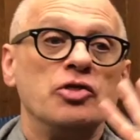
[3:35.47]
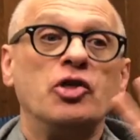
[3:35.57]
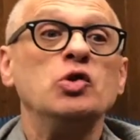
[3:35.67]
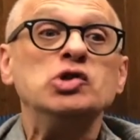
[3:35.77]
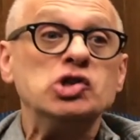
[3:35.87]

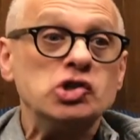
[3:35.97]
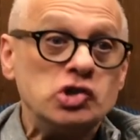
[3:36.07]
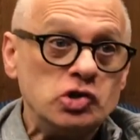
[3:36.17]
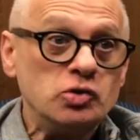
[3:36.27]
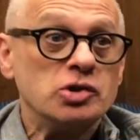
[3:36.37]
Those
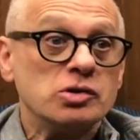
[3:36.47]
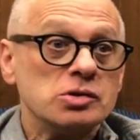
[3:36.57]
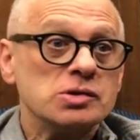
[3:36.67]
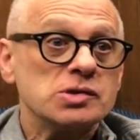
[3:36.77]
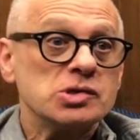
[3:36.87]

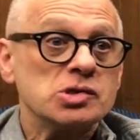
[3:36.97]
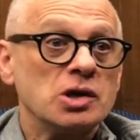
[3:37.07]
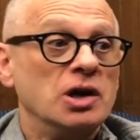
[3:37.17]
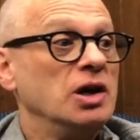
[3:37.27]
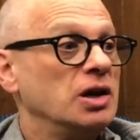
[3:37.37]
students
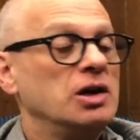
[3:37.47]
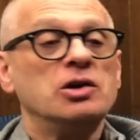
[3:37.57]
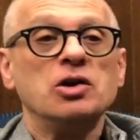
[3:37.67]
in